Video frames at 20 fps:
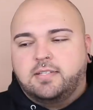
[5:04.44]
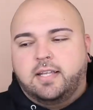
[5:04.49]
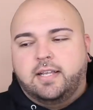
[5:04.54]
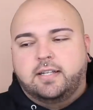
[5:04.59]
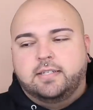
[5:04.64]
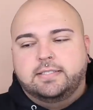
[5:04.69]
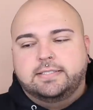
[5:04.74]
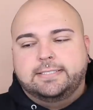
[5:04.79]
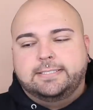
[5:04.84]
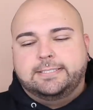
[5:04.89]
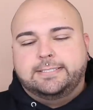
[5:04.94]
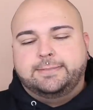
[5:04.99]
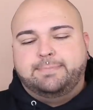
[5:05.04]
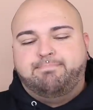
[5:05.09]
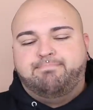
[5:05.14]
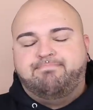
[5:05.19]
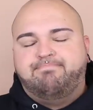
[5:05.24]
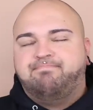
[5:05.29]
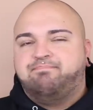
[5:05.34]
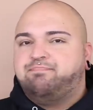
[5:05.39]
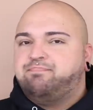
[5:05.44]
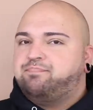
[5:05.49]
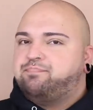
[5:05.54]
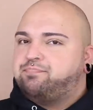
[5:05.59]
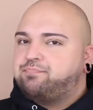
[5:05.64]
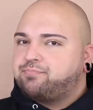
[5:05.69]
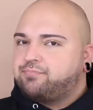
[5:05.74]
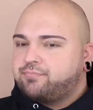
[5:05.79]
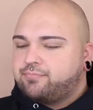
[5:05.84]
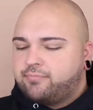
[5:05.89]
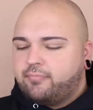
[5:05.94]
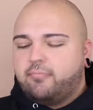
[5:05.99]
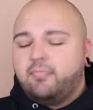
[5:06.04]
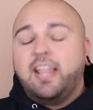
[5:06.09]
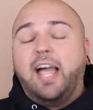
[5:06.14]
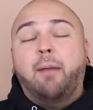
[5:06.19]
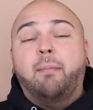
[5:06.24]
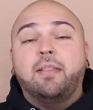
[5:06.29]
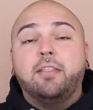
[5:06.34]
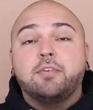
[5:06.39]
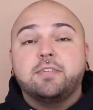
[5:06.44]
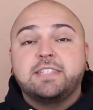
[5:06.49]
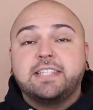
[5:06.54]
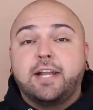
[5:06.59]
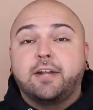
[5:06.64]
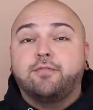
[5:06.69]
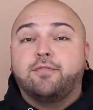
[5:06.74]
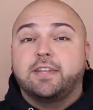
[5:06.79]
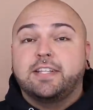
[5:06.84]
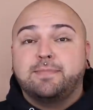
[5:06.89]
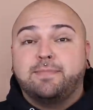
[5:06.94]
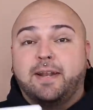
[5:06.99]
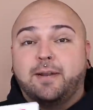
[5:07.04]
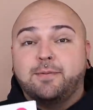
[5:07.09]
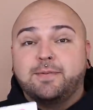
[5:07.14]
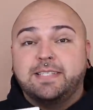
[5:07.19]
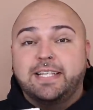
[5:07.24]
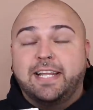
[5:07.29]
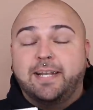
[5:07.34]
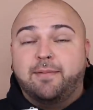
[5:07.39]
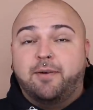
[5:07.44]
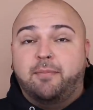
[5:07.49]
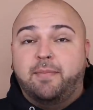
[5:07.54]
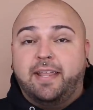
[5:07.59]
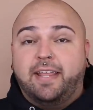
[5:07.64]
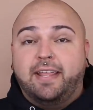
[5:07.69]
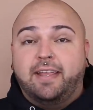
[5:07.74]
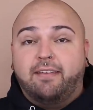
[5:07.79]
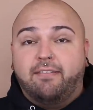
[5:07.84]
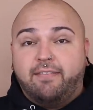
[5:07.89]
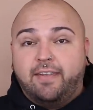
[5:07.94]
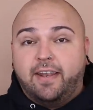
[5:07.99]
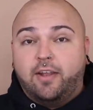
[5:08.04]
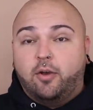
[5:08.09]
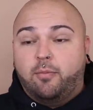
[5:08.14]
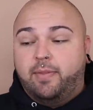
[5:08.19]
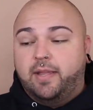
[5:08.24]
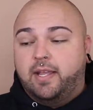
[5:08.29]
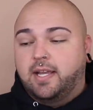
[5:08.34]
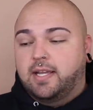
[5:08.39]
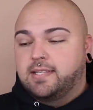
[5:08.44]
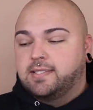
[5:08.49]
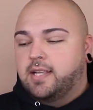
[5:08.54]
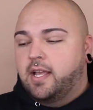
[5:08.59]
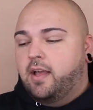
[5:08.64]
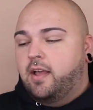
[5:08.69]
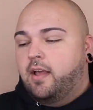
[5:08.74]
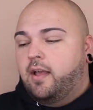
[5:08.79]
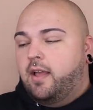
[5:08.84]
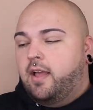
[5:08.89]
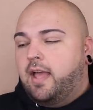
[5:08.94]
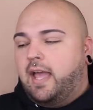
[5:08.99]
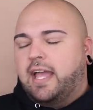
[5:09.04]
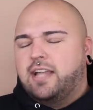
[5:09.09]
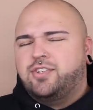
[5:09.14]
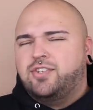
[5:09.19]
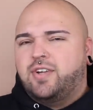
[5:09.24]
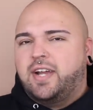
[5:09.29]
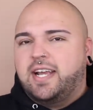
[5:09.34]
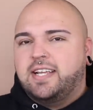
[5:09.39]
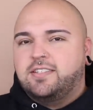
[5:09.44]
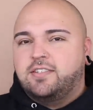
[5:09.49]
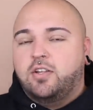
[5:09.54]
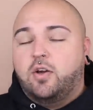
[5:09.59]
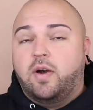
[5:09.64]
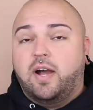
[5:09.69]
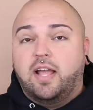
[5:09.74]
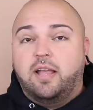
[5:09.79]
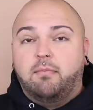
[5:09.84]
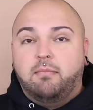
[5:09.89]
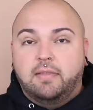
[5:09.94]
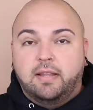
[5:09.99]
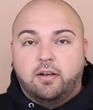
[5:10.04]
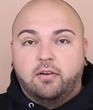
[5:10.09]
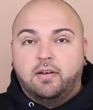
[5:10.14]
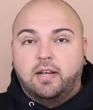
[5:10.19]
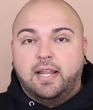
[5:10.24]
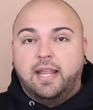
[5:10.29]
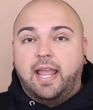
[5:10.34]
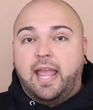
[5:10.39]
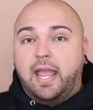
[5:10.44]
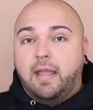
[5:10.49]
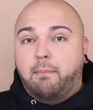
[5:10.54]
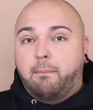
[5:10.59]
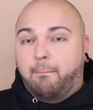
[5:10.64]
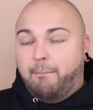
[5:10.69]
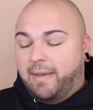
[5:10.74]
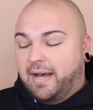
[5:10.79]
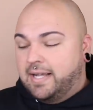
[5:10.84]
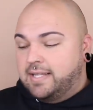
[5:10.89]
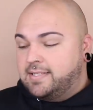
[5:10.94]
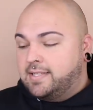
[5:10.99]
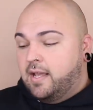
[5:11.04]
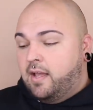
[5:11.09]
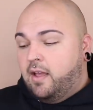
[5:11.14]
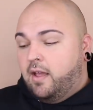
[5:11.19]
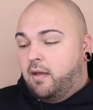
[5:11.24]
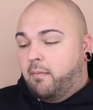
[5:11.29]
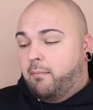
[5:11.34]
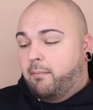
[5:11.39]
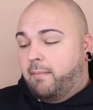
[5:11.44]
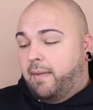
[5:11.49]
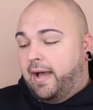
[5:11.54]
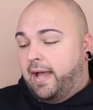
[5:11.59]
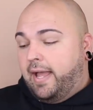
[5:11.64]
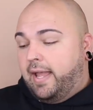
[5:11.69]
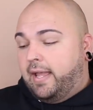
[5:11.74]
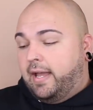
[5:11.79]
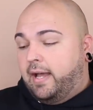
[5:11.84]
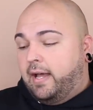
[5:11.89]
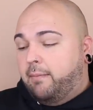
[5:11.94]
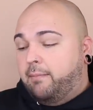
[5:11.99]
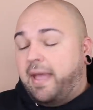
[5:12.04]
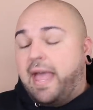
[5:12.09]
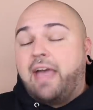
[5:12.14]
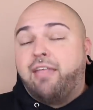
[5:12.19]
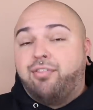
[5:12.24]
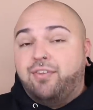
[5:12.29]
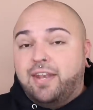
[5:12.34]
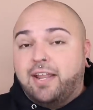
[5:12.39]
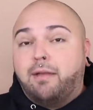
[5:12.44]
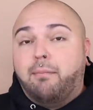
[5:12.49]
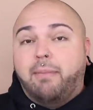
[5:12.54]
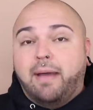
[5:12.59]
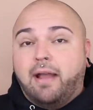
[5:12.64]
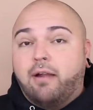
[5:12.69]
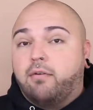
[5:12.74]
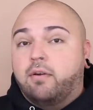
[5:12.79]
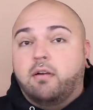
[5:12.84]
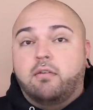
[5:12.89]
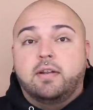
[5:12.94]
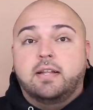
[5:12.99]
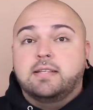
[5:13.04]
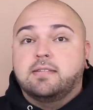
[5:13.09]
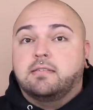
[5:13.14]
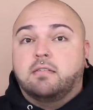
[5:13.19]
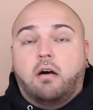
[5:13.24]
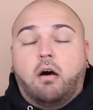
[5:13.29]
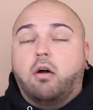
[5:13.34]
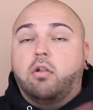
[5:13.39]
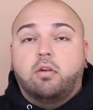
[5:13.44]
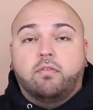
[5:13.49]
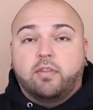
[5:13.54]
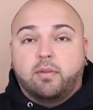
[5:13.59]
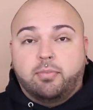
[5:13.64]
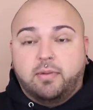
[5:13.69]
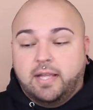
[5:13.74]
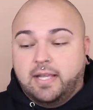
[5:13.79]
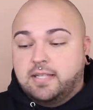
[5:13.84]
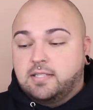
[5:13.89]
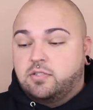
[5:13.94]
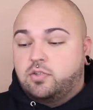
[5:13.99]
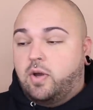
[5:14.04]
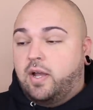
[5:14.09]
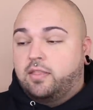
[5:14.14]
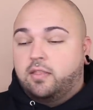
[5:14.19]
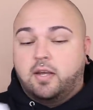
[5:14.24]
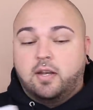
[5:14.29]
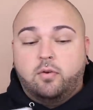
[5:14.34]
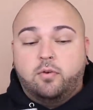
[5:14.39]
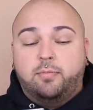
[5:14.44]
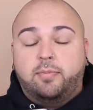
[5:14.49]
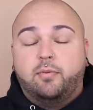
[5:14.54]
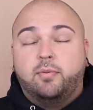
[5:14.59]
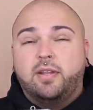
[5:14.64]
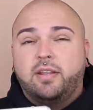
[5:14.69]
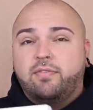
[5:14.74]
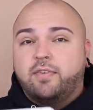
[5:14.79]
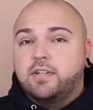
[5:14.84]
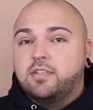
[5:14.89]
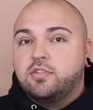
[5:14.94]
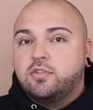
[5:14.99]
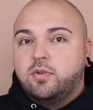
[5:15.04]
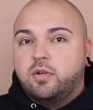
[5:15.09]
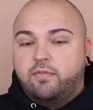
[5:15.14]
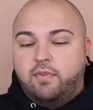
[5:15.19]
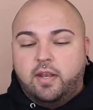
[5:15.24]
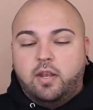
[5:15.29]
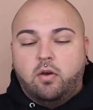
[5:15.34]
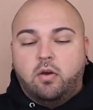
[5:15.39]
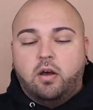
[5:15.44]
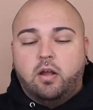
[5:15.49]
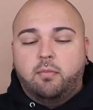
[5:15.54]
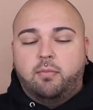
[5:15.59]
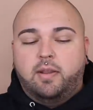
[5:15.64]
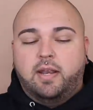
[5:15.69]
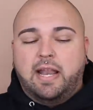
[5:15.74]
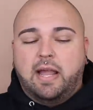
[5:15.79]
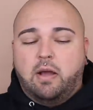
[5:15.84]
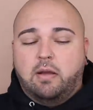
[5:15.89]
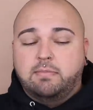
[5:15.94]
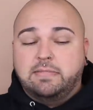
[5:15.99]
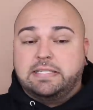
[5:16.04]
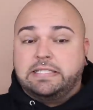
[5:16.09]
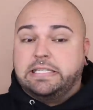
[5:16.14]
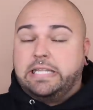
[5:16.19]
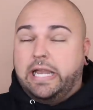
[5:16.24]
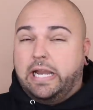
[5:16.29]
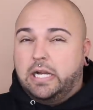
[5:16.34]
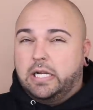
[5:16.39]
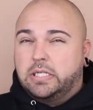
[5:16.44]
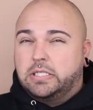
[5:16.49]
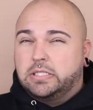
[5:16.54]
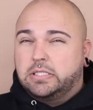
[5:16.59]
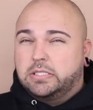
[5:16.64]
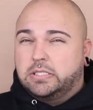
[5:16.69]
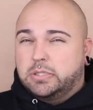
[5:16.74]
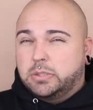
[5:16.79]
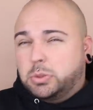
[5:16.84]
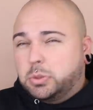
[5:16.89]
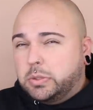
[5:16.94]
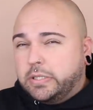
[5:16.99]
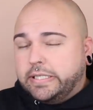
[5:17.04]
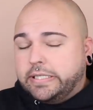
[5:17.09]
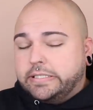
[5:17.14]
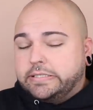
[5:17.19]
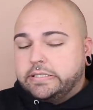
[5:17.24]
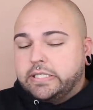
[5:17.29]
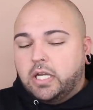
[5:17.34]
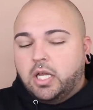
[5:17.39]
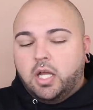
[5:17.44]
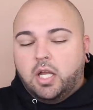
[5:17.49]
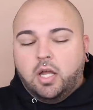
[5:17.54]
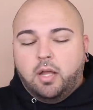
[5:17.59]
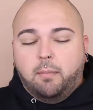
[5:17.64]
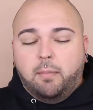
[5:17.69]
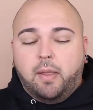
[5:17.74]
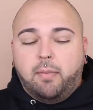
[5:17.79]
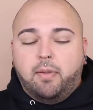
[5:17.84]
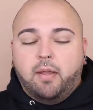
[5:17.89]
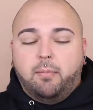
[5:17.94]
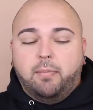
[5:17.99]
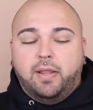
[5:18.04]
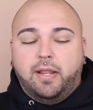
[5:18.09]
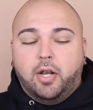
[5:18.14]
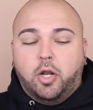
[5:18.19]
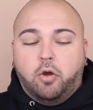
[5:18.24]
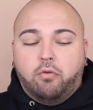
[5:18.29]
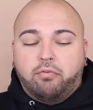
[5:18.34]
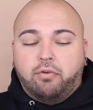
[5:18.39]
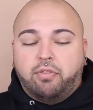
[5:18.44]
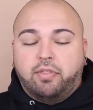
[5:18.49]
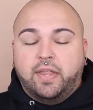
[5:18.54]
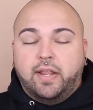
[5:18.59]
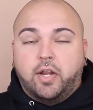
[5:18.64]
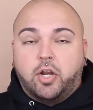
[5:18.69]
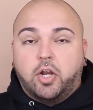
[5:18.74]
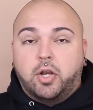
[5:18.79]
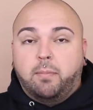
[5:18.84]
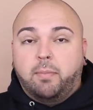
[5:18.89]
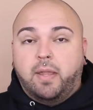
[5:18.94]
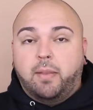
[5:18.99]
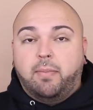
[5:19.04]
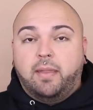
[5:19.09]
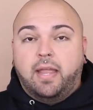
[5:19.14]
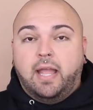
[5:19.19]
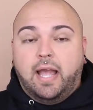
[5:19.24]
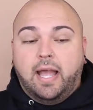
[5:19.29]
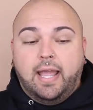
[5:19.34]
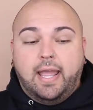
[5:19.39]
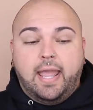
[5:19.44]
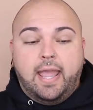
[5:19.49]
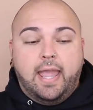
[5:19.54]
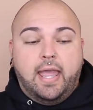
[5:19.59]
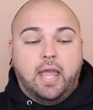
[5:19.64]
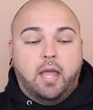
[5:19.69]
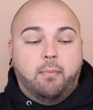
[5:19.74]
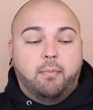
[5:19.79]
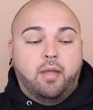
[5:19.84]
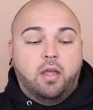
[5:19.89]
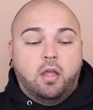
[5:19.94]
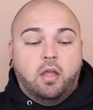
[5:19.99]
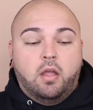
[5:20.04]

like, um, I'm a little scared for this, but I was thinking about making a video because as you guys know, I am literally a mutt. My um, ethnic background is all over the place, so I thought it would be really fun to do a video on, but now I'm scared to do it. Maybe I'm being an overthinker. Maybe I am